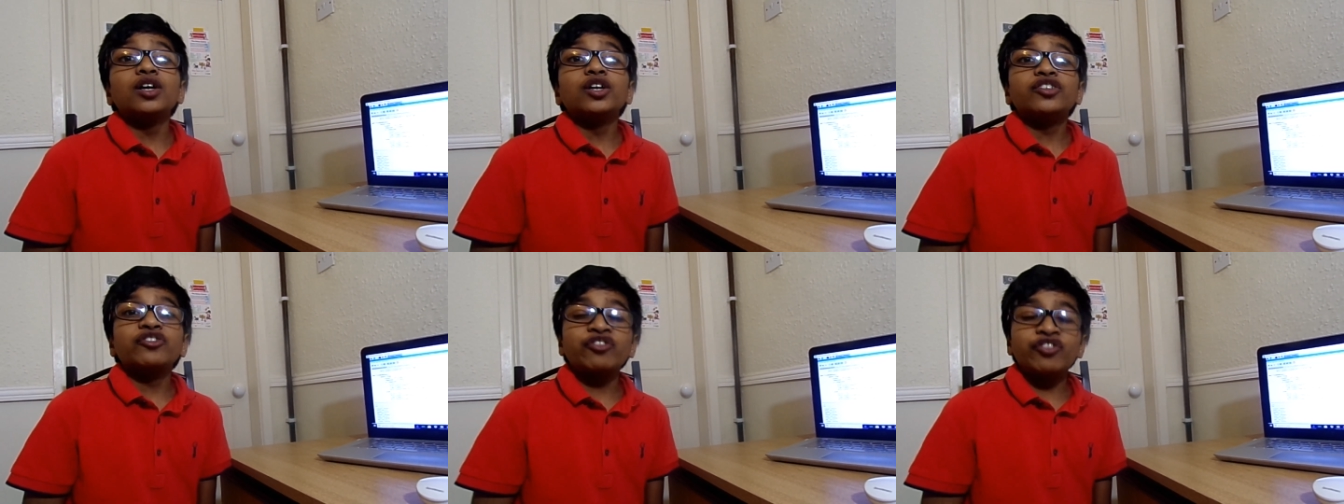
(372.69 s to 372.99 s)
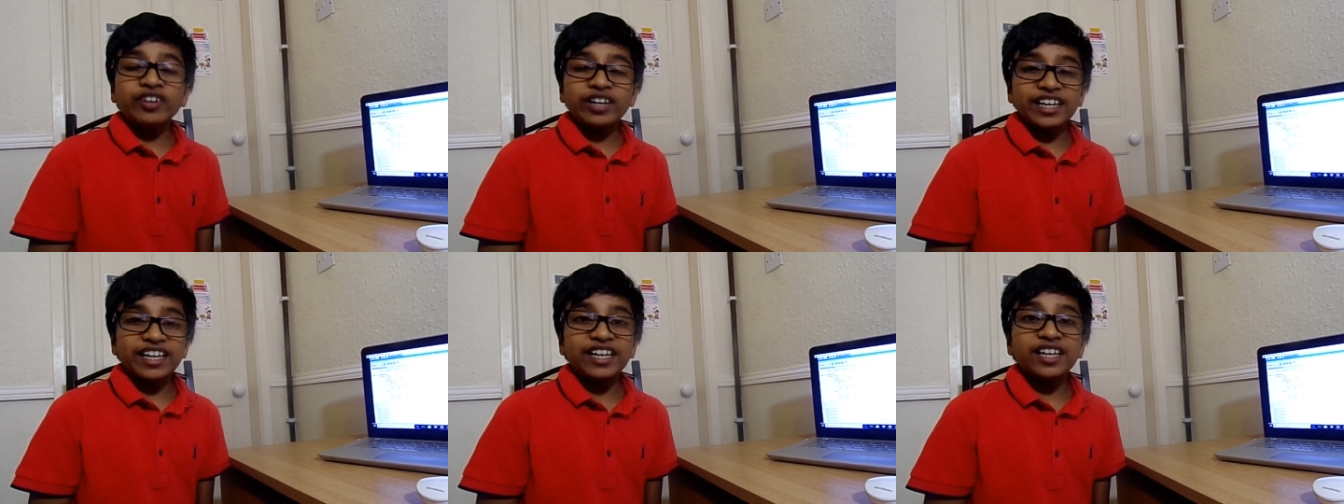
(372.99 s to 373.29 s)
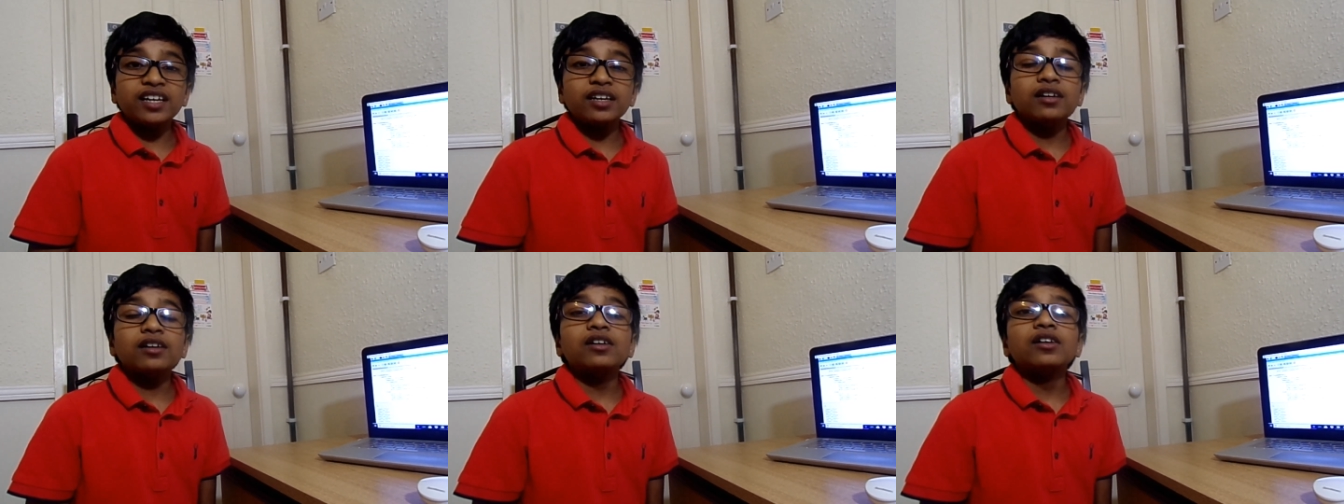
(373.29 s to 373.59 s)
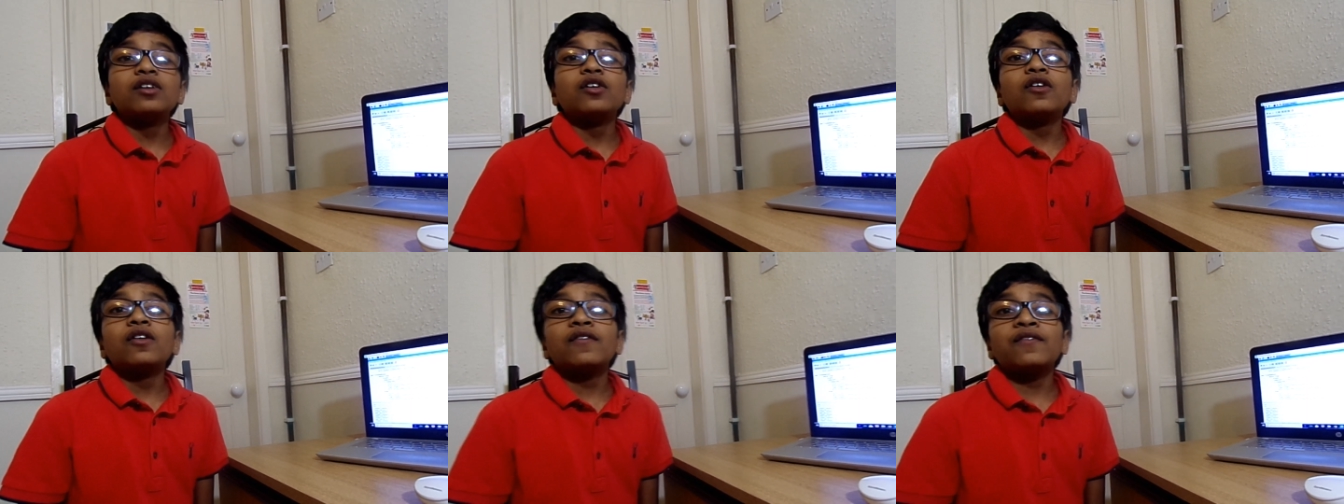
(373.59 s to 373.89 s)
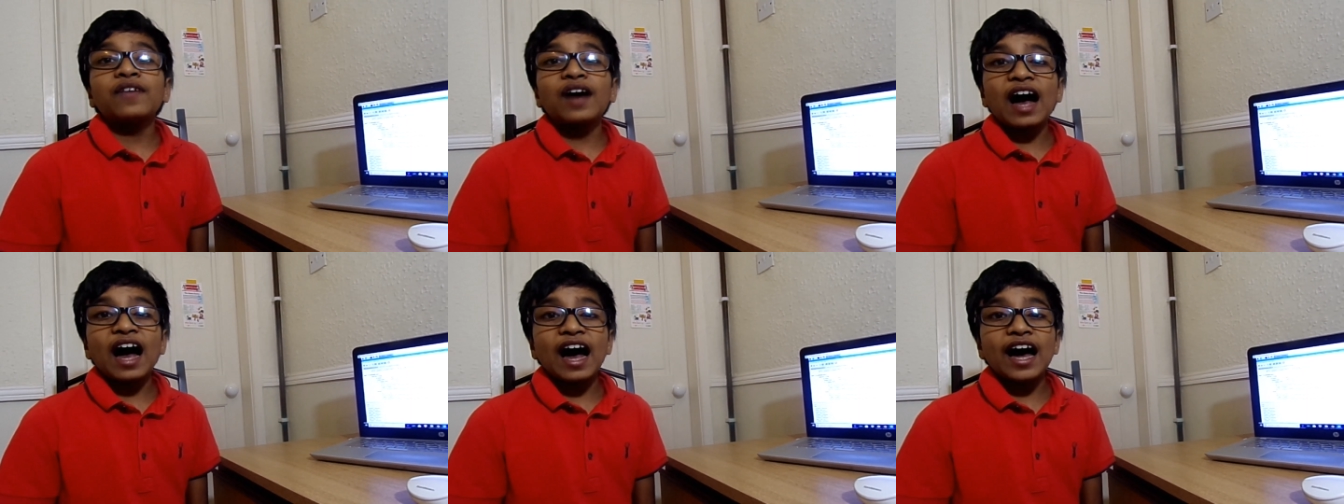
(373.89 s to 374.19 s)
3,
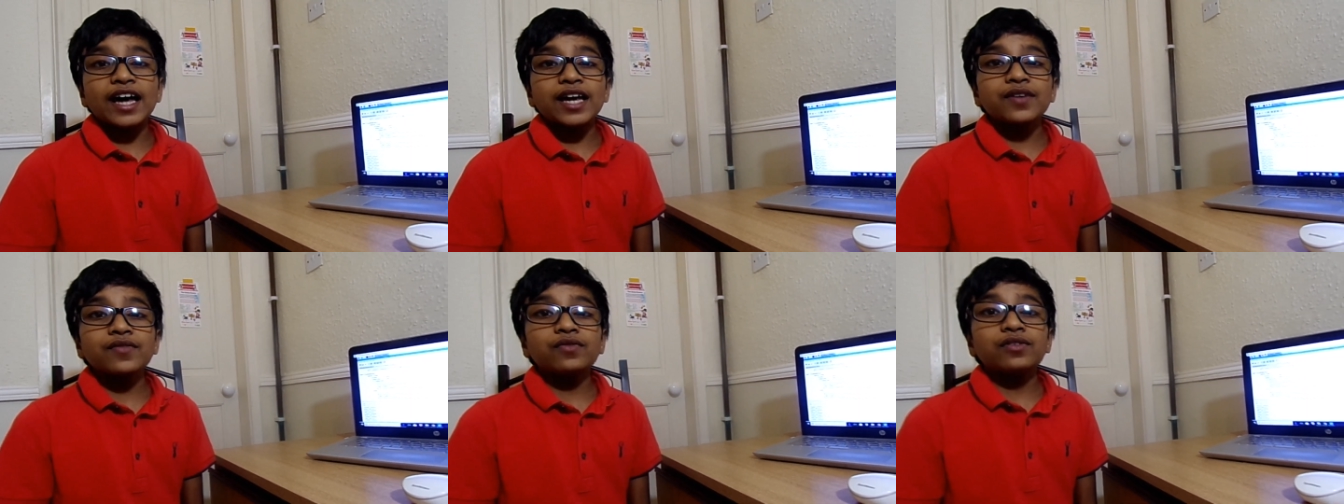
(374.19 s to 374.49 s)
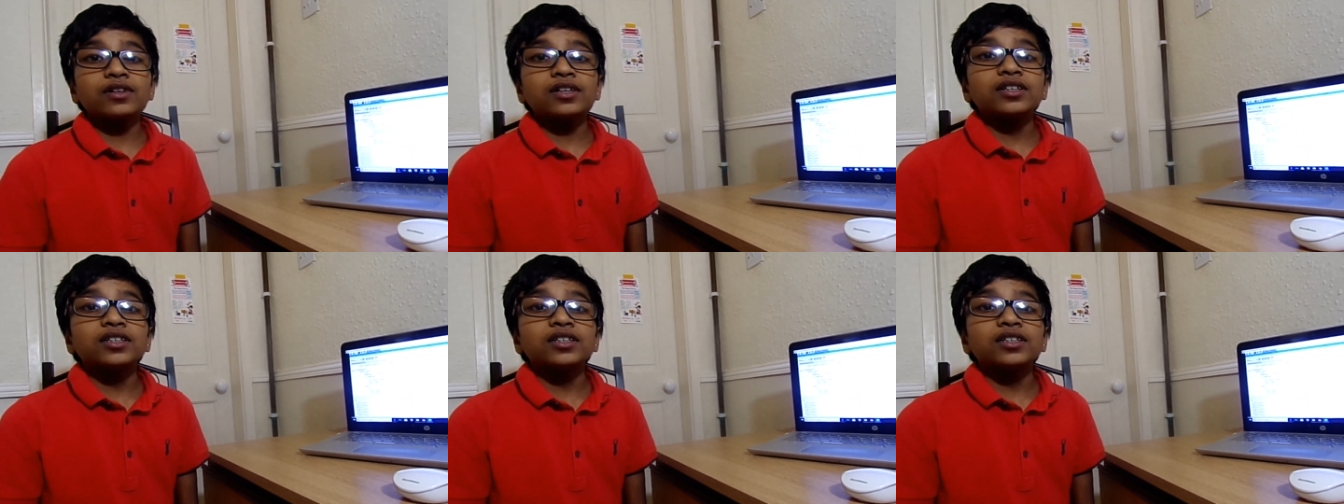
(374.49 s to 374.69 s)
5,